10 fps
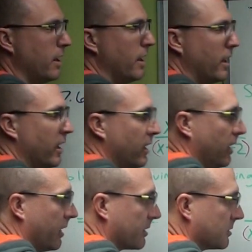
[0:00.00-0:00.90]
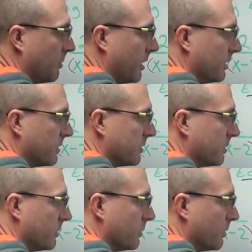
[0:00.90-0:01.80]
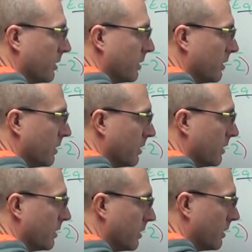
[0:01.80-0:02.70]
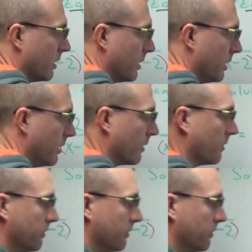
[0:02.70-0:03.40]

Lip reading: and x minus 2 here.